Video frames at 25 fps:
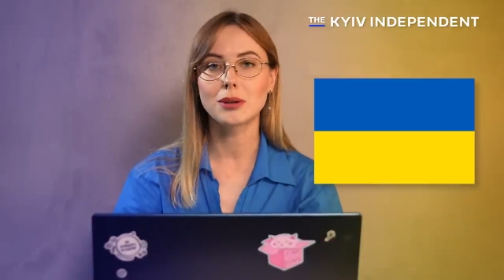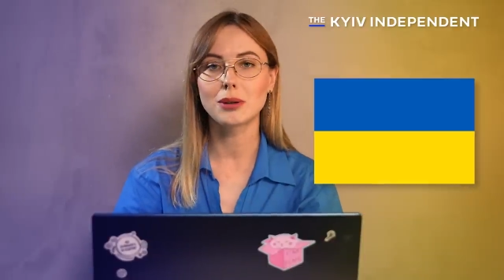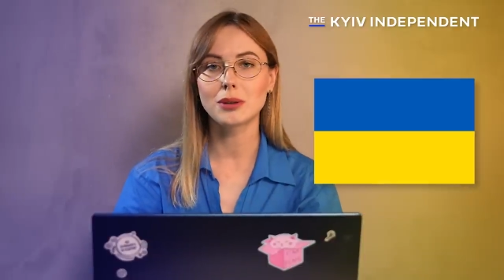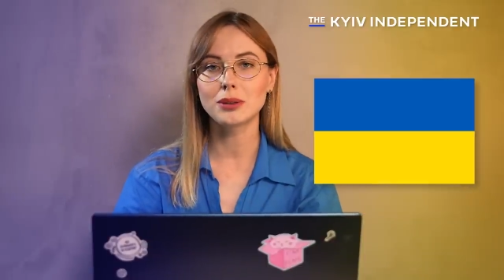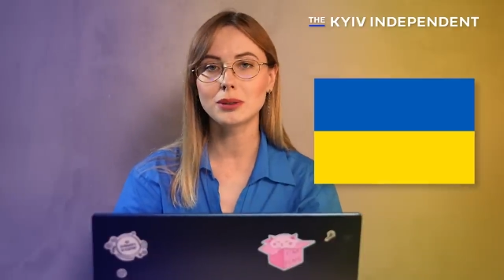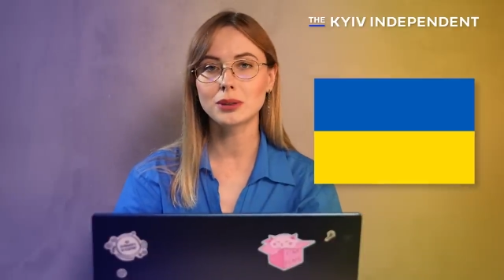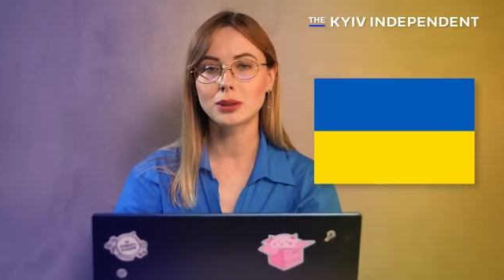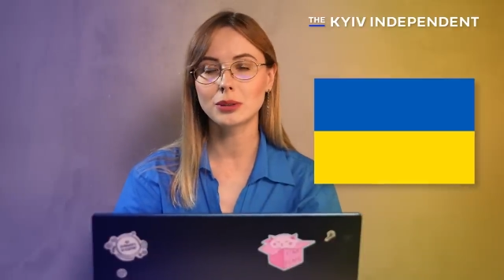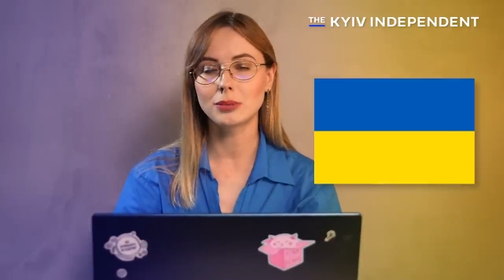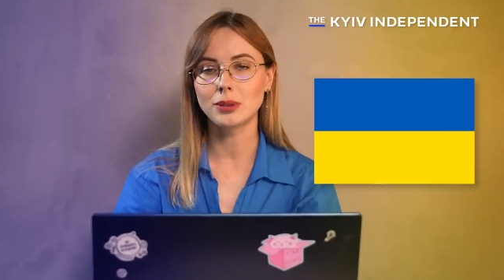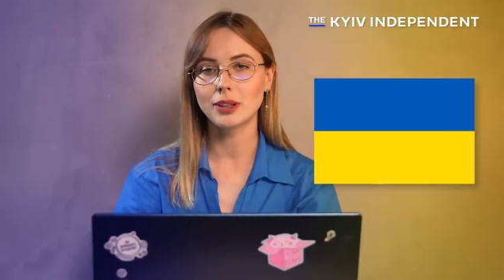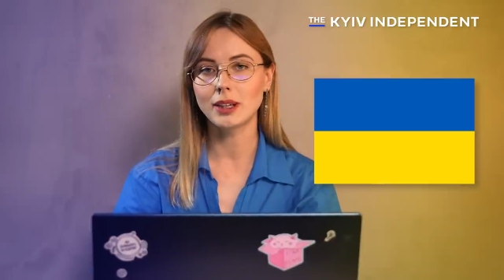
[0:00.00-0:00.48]
it
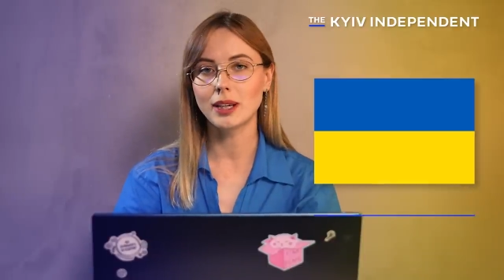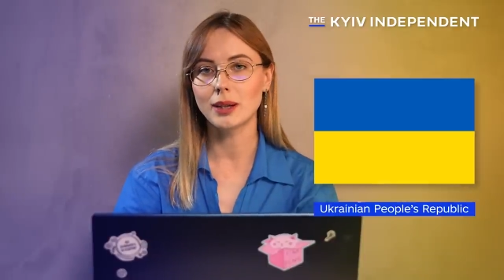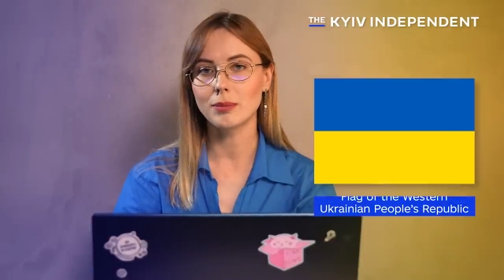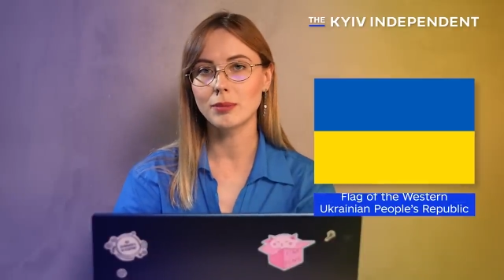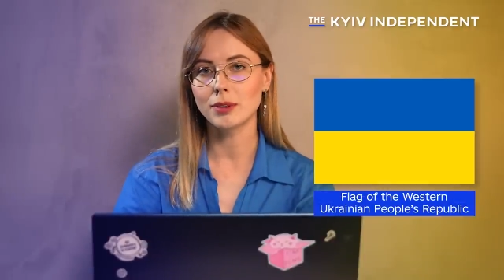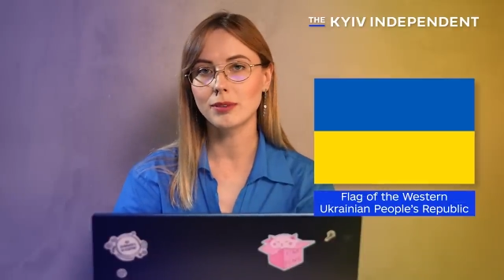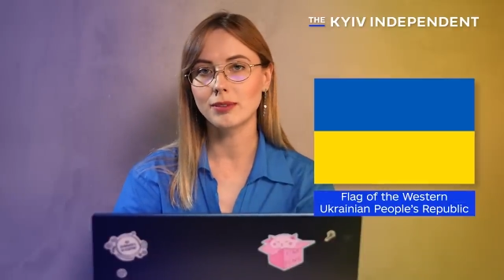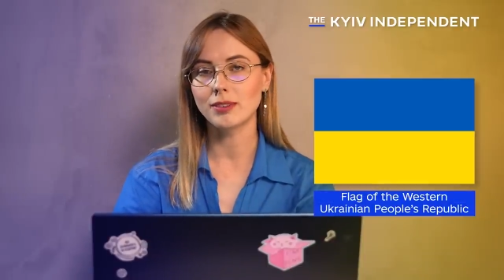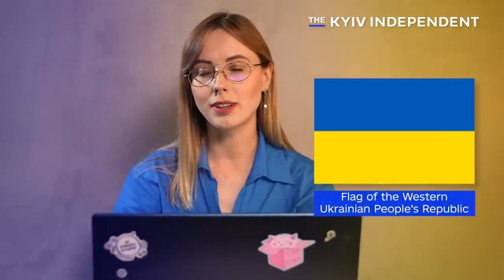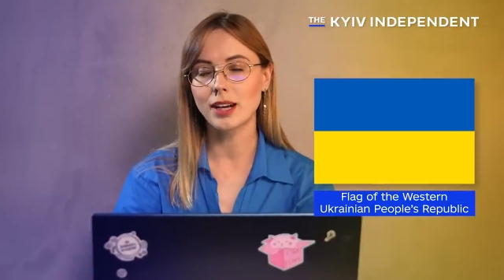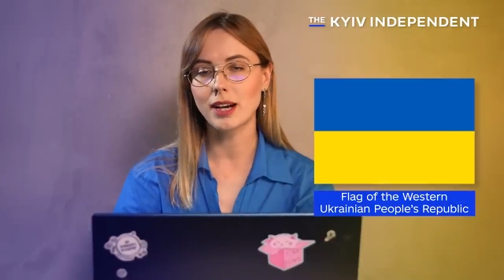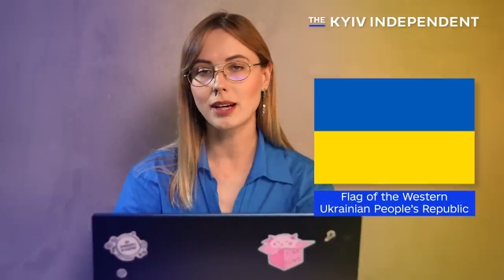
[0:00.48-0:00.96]
also
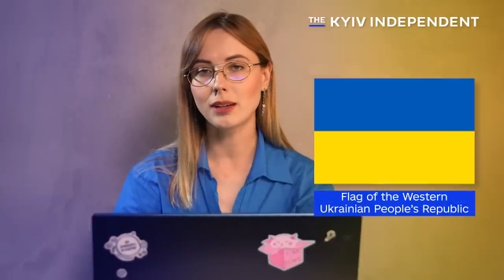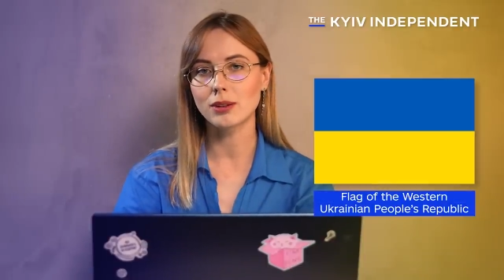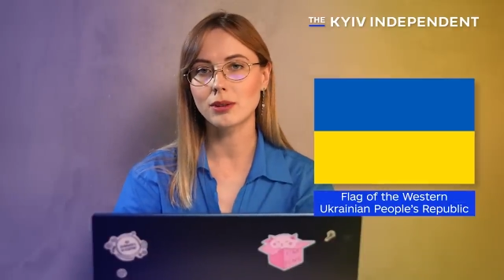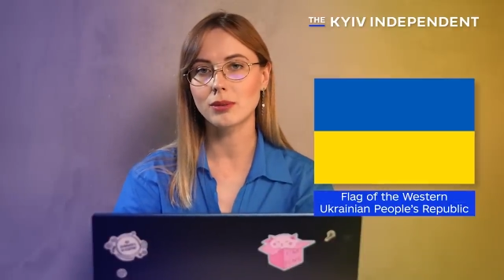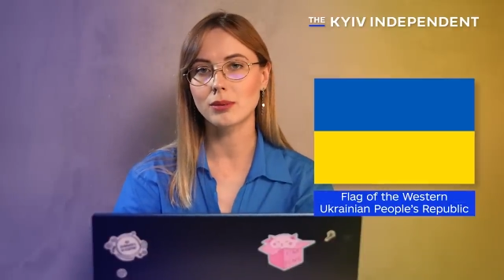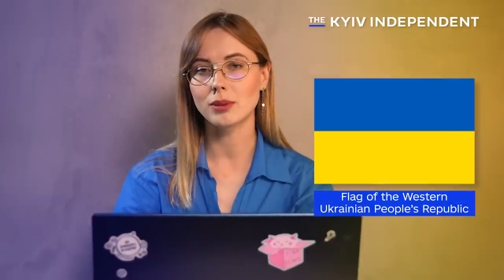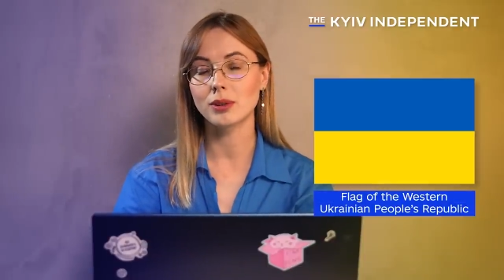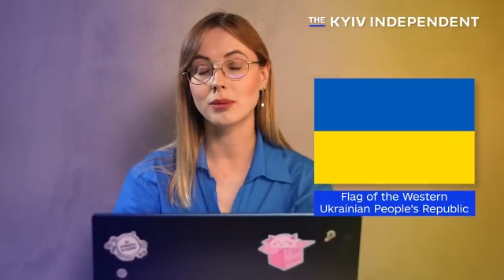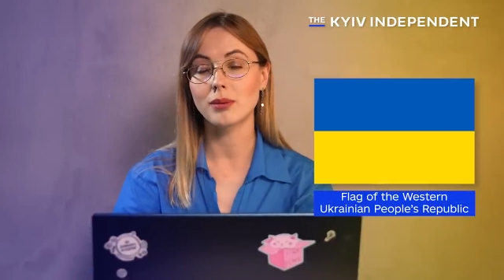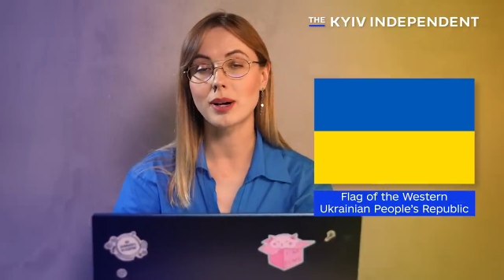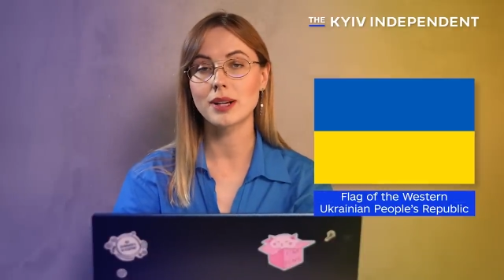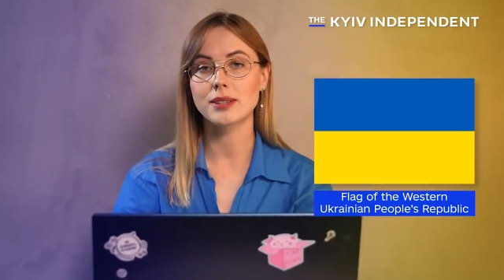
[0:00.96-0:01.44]
became the flag of the